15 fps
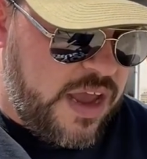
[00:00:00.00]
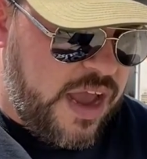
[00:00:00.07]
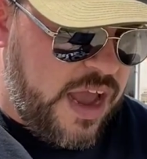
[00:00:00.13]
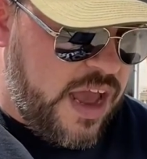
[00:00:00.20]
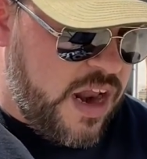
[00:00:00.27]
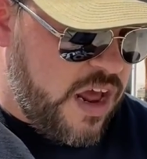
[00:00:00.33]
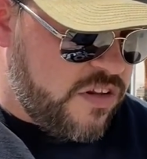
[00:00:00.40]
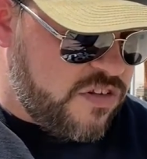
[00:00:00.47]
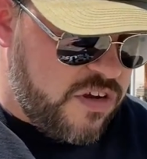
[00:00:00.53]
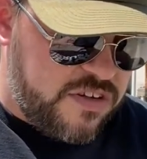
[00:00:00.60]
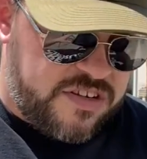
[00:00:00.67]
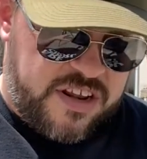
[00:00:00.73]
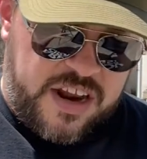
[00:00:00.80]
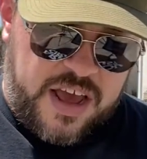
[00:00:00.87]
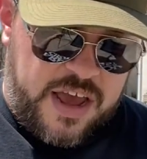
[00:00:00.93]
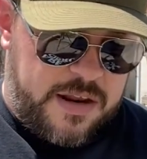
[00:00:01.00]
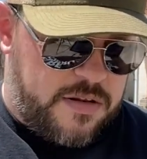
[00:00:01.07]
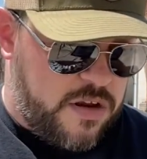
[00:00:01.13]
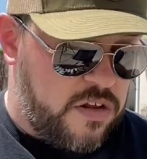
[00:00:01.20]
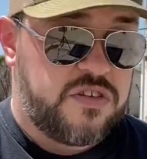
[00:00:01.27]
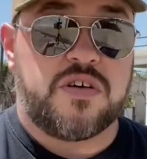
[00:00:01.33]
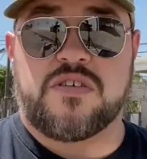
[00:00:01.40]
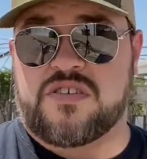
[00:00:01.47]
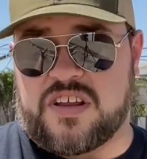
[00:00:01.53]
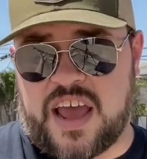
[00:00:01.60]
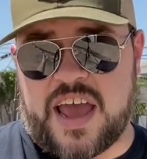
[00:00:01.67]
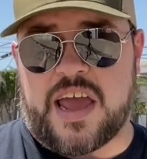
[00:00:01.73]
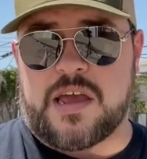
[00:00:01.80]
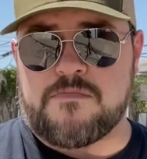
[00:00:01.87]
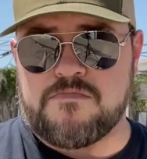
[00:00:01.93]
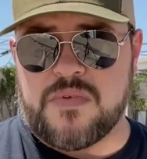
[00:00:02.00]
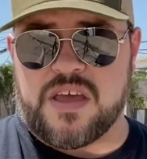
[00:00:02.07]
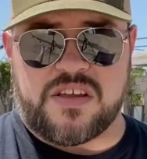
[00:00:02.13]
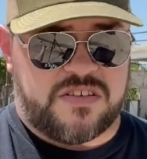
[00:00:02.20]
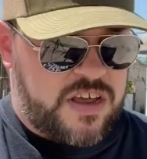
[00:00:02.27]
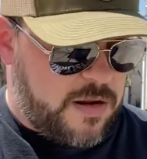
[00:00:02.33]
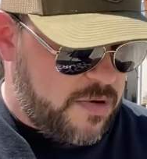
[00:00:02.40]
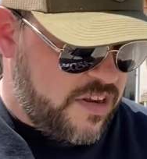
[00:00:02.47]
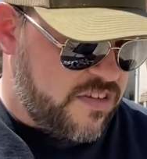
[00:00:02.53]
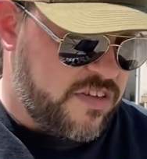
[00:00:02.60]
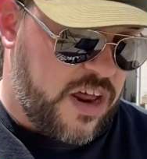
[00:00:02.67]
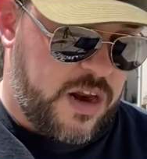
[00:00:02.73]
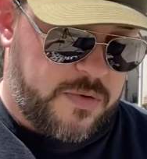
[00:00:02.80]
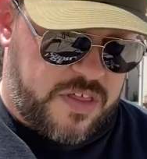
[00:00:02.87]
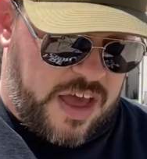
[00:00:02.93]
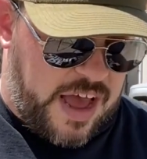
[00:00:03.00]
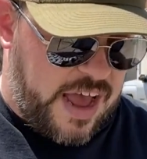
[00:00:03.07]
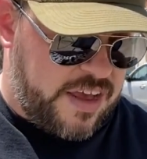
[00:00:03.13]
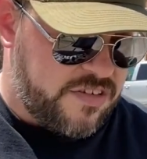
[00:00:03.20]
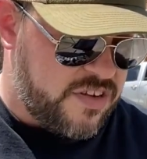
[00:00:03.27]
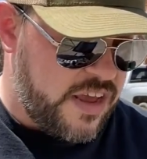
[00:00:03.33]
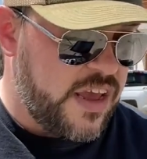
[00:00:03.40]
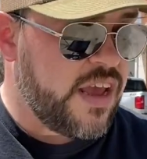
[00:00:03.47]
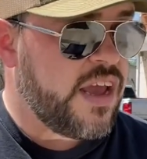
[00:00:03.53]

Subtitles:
And Tuesday is going to be sunny with highs